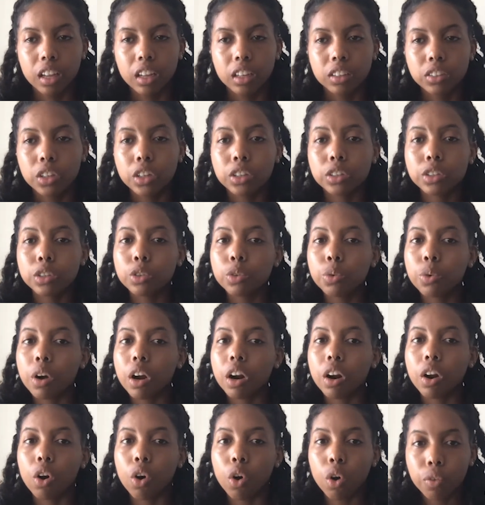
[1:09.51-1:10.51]
Children who
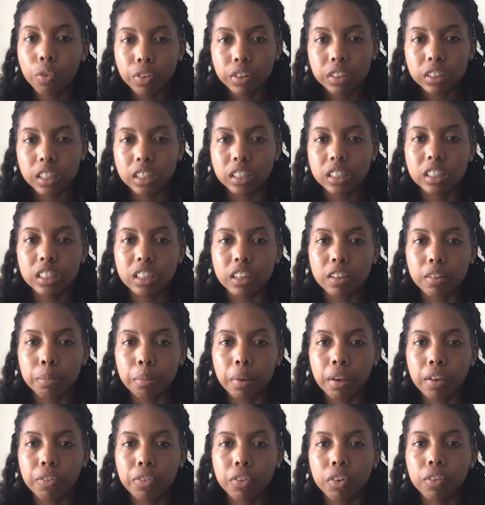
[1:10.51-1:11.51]
are oversensitive
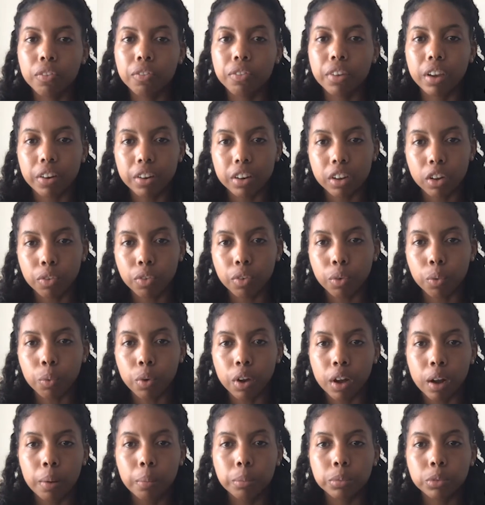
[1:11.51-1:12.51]
may feel very
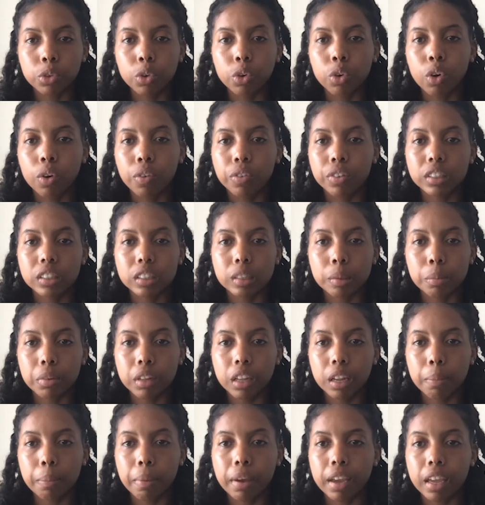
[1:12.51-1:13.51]
overwhelmed or
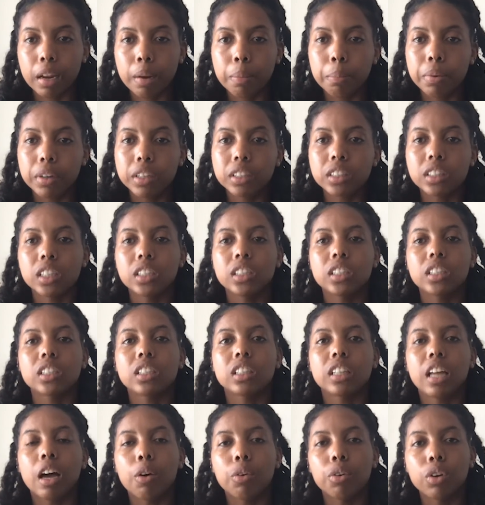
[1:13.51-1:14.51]
overstimulated by inputs such as
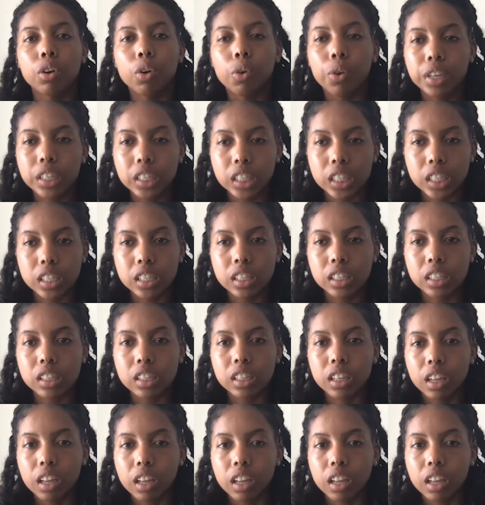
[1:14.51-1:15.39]
loud noises,